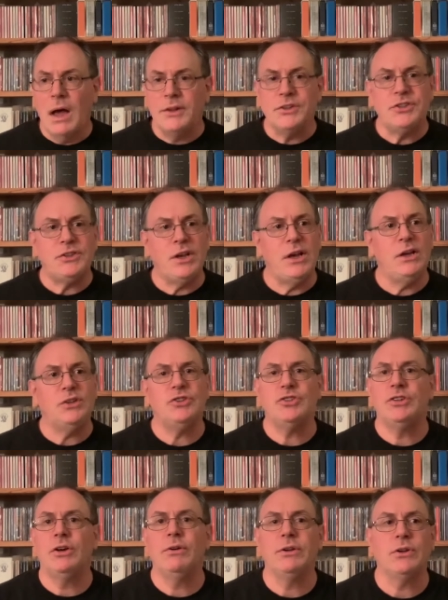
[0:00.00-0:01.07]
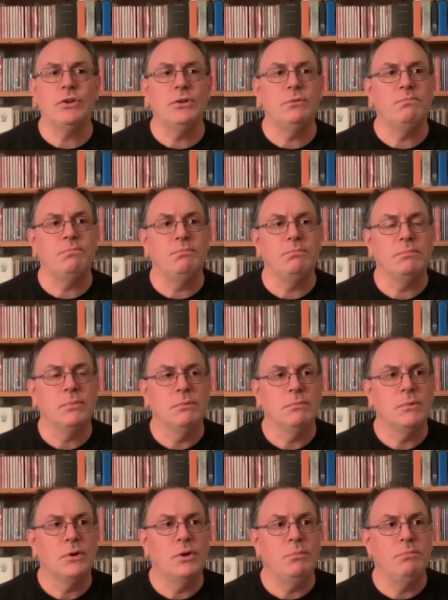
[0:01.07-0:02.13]
stage. He
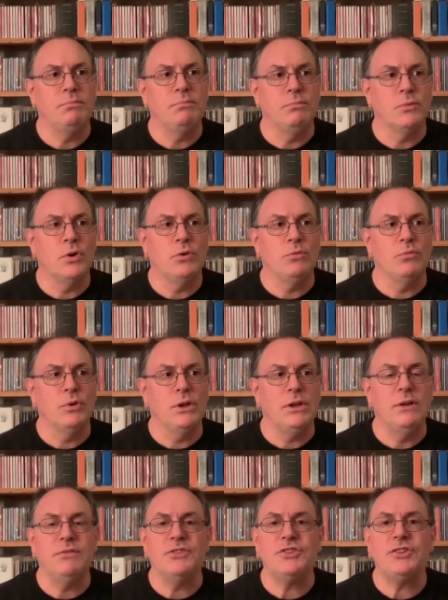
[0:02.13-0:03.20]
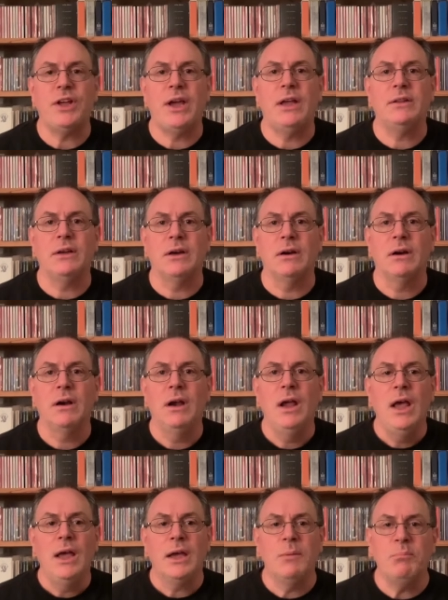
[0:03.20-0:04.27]
couldn't really even stand there.
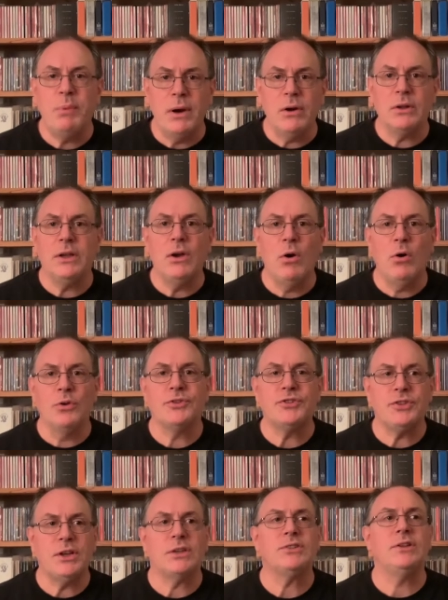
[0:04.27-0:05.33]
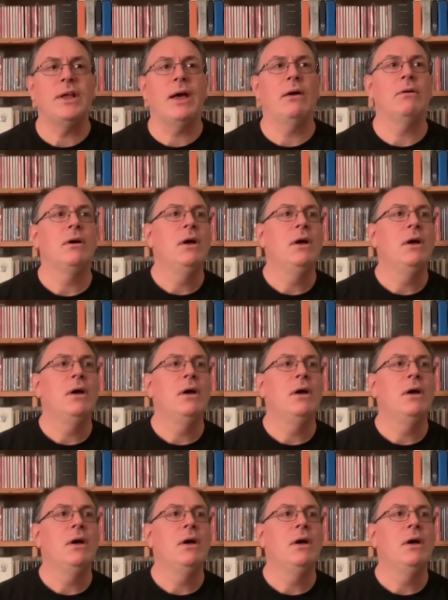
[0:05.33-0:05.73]
Can barely hold sticks now.